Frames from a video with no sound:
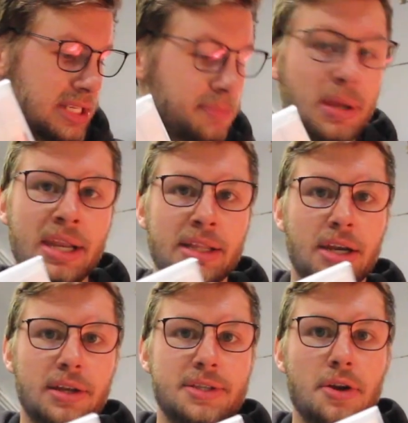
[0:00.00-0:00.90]
spinning the
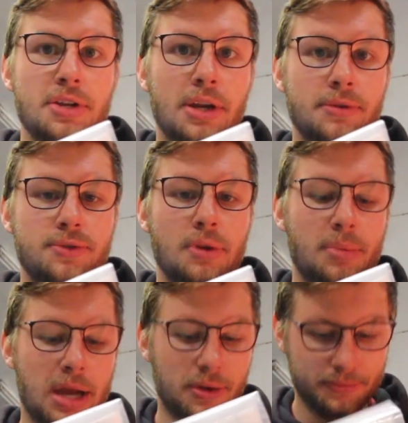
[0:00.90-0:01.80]
Nutsert, you don't strip
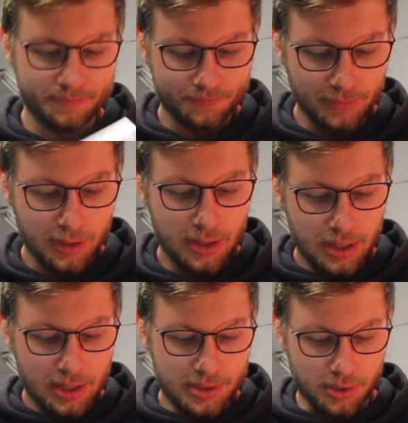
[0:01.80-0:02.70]
it out.
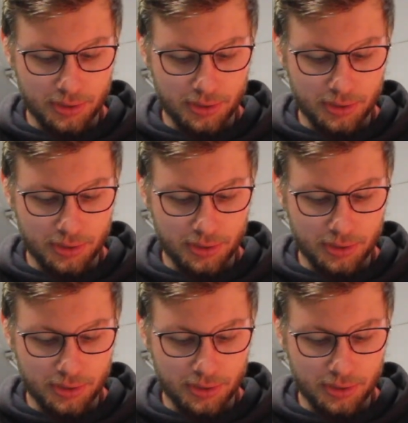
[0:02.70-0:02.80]
So